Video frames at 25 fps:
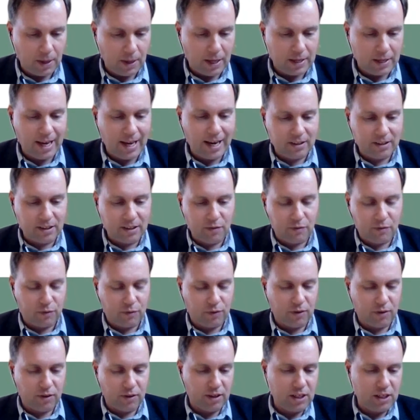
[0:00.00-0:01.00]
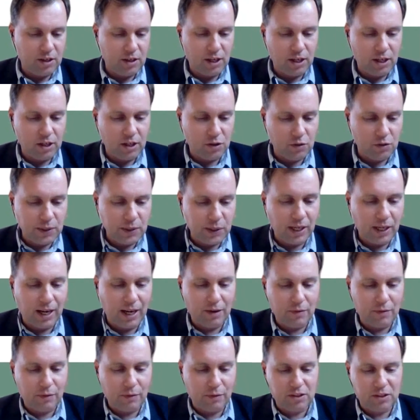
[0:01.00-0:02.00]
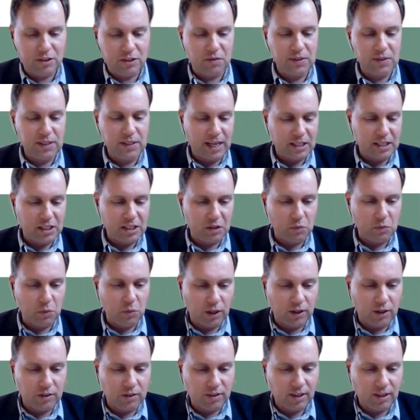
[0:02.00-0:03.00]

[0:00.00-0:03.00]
active in the real life as the Green Asset Wallet